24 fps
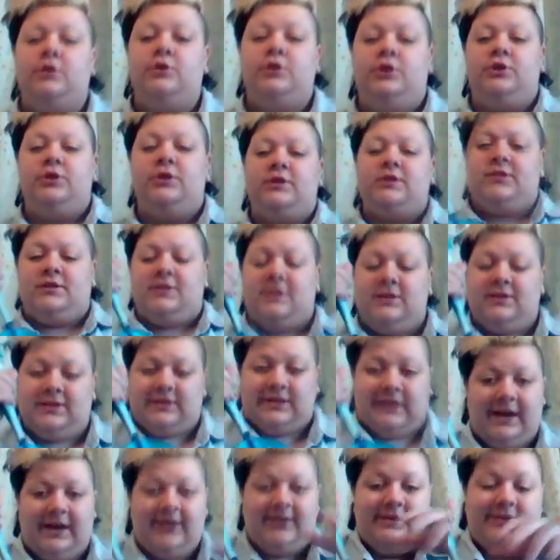just a
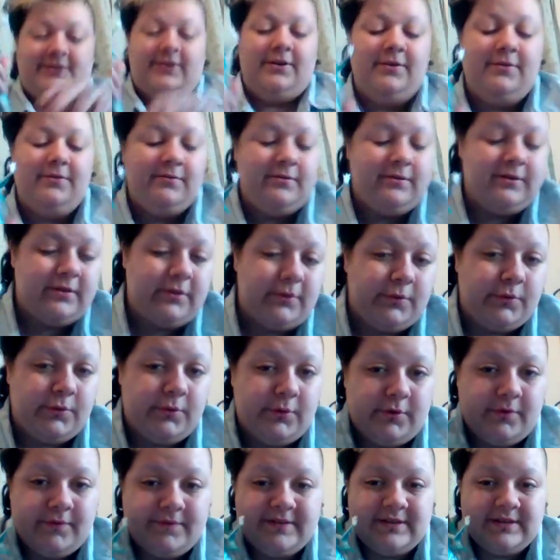side note with
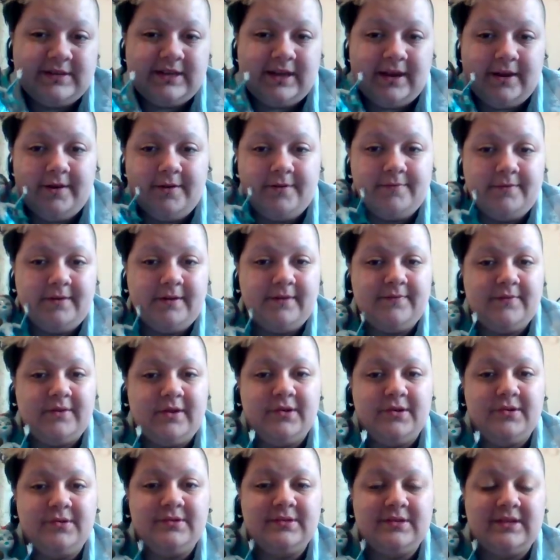all of the scary reef
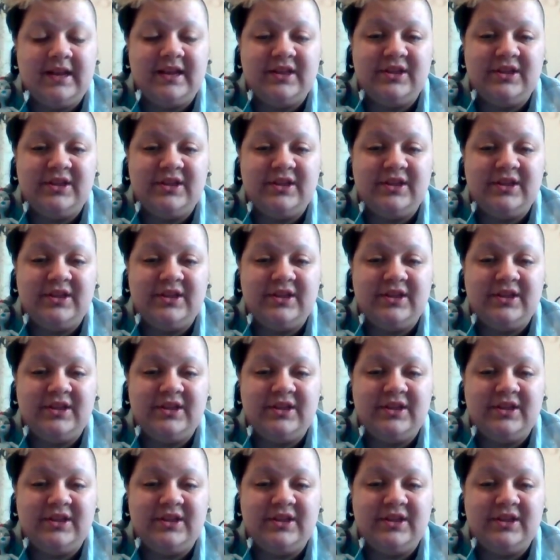dolls they